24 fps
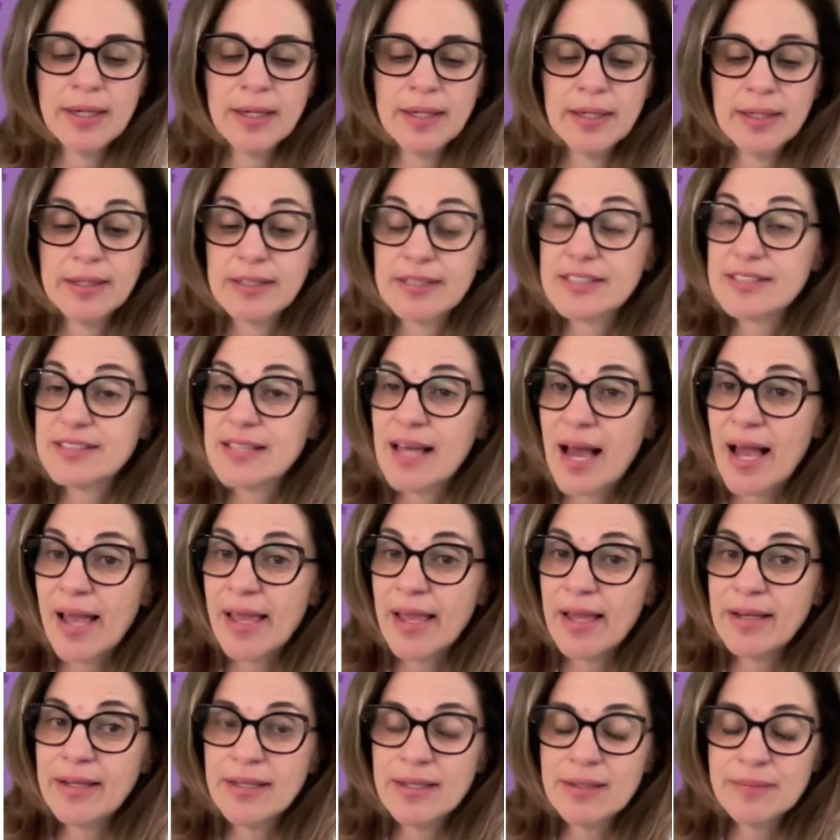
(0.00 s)

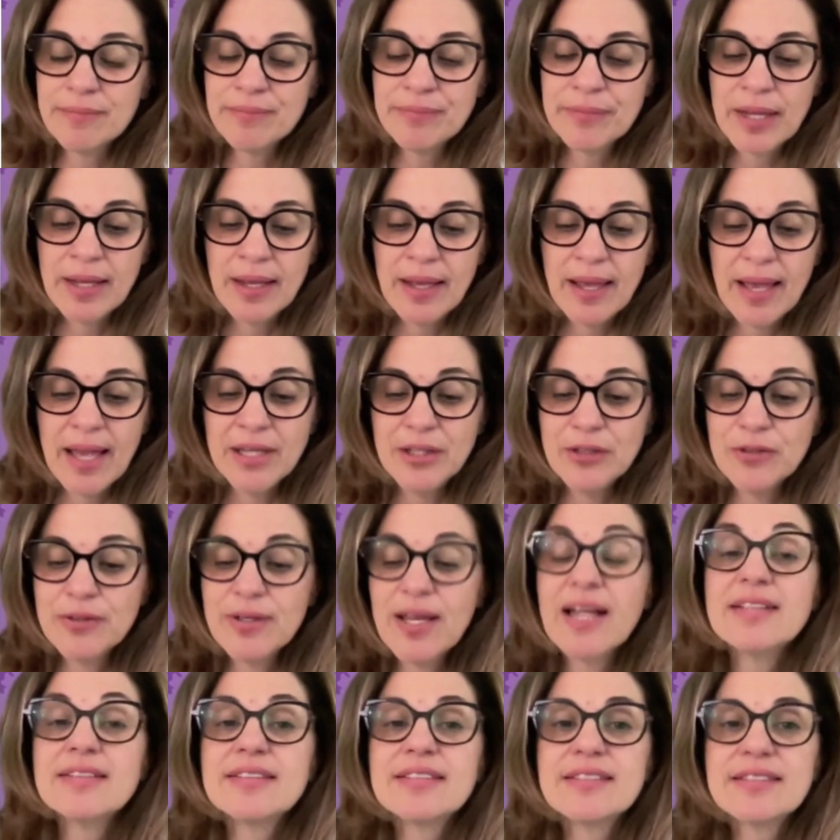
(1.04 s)
anxiety, and you
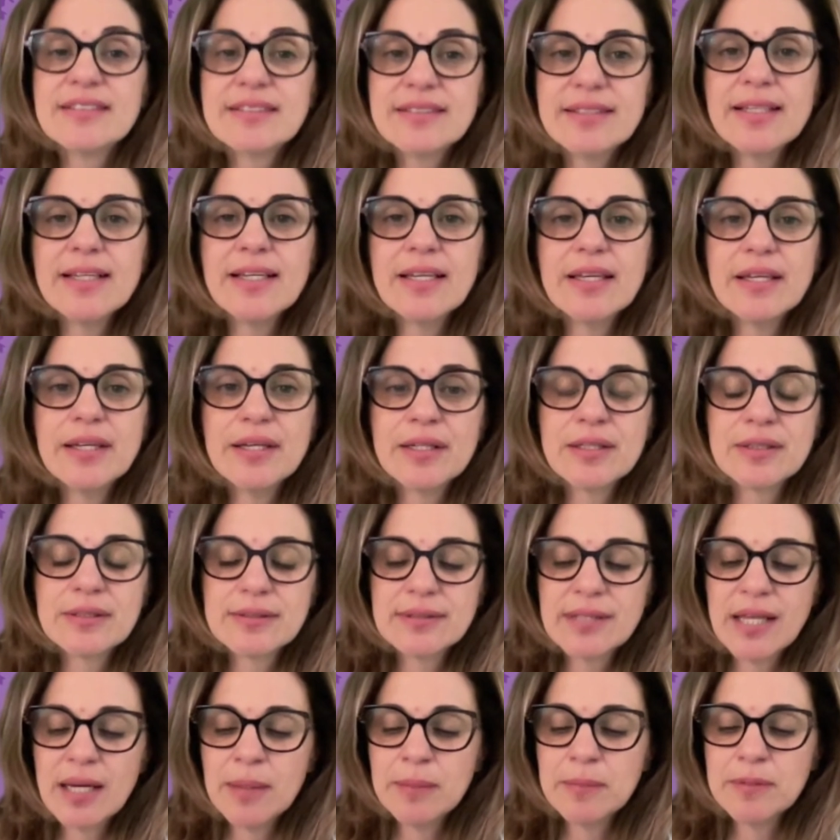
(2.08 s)
can see here
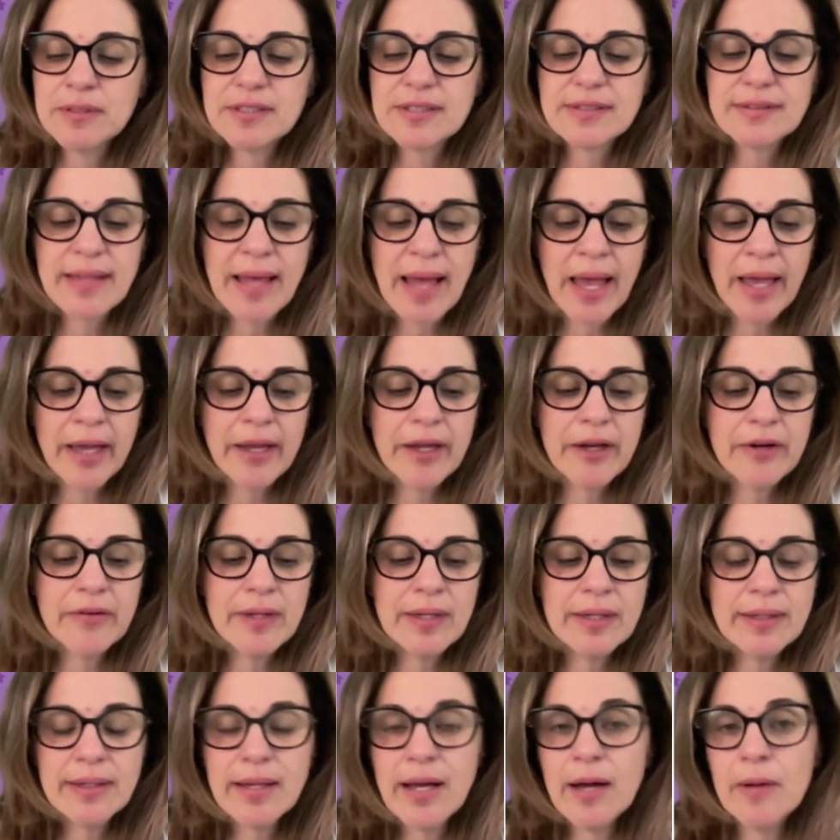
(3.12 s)
some
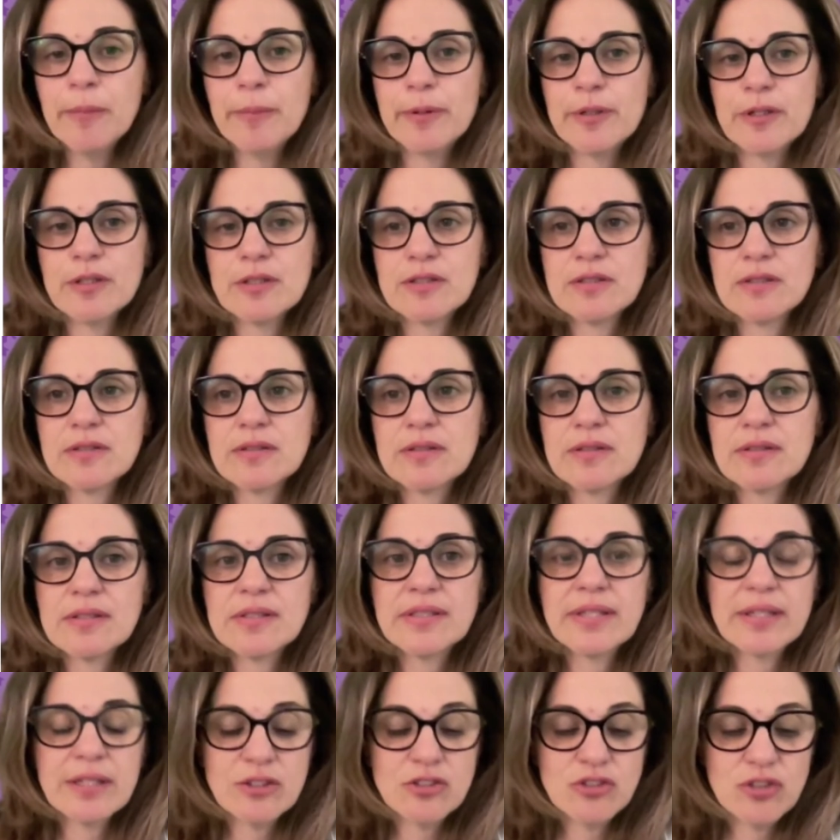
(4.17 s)
staggering numbers,
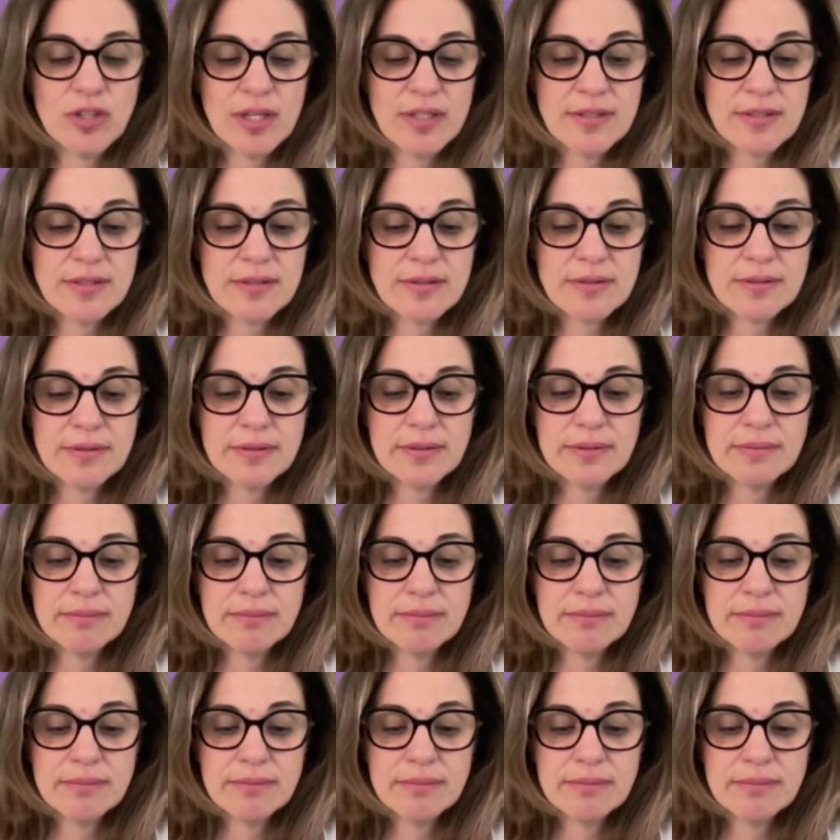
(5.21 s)
such as